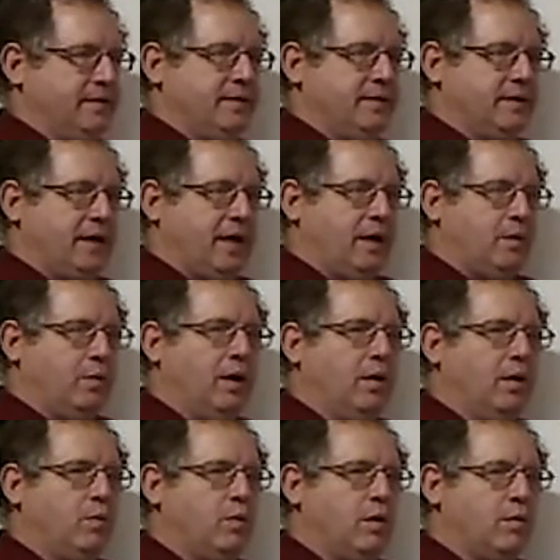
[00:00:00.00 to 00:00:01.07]
Okay,
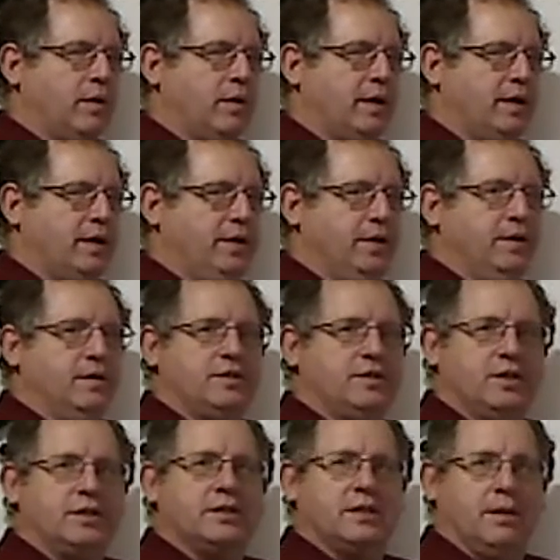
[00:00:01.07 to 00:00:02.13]
well, what we're going to do is
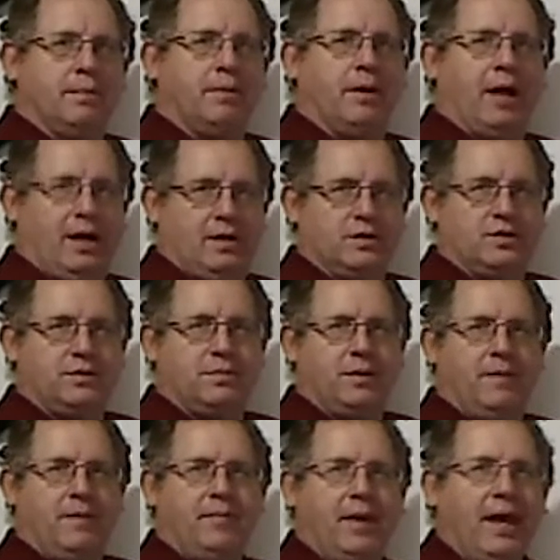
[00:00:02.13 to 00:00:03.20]
just simple algebra.
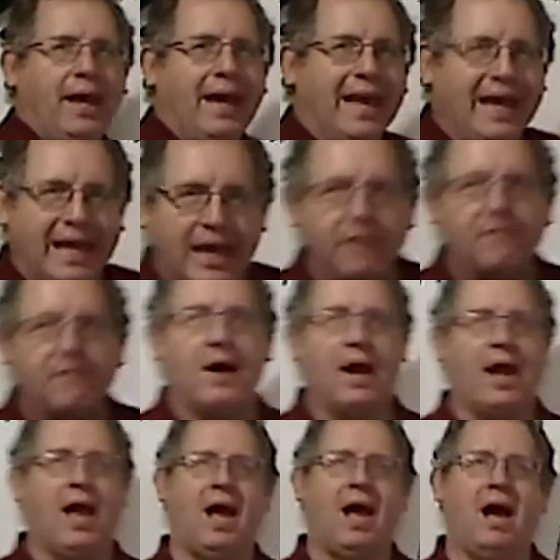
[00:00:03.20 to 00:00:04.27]
If I
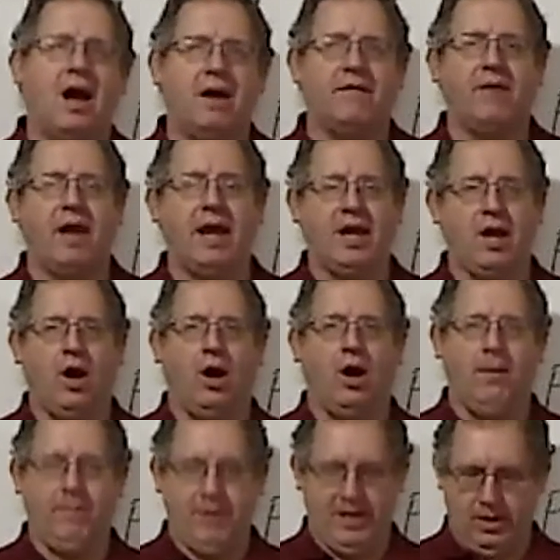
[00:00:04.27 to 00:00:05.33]
have a
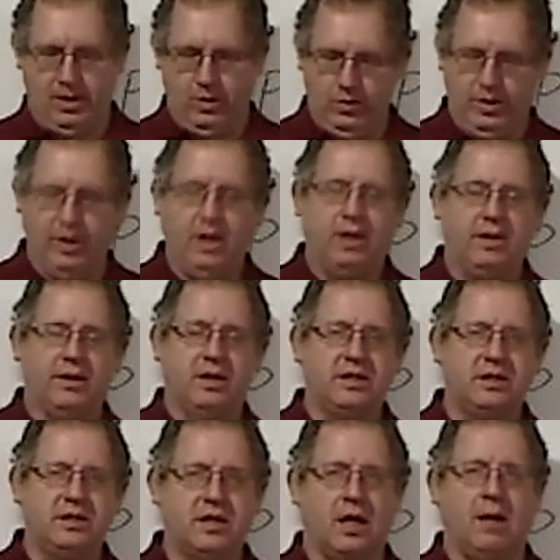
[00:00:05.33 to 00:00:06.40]
compound, the
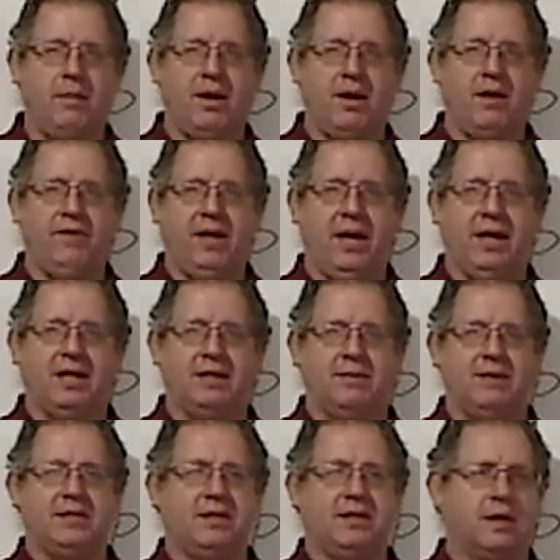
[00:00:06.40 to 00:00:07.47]
sum of the
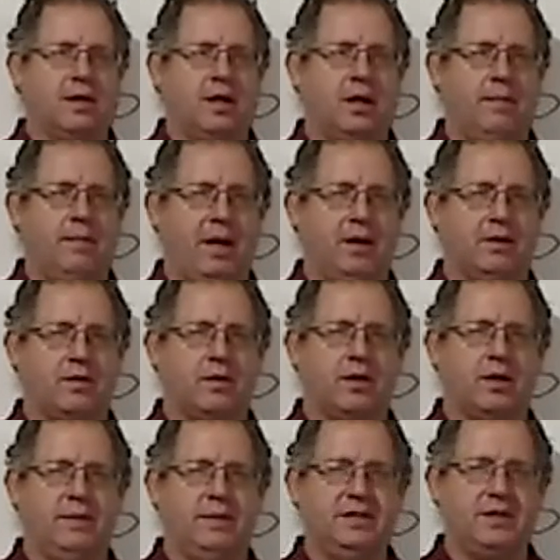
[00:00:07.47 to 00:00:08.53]
elements in the compound are going
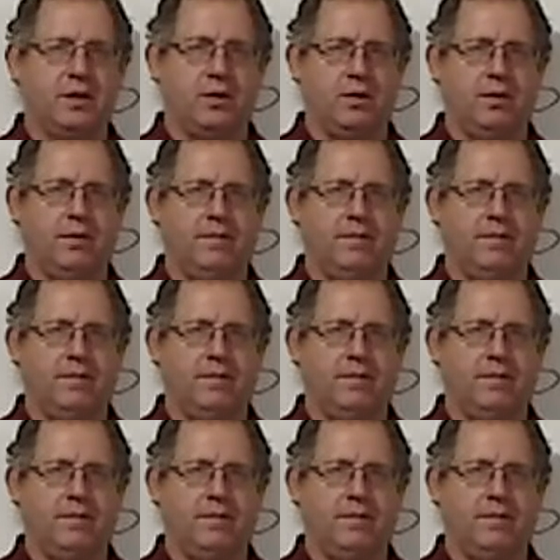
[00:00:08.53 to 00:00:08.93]
to be 0.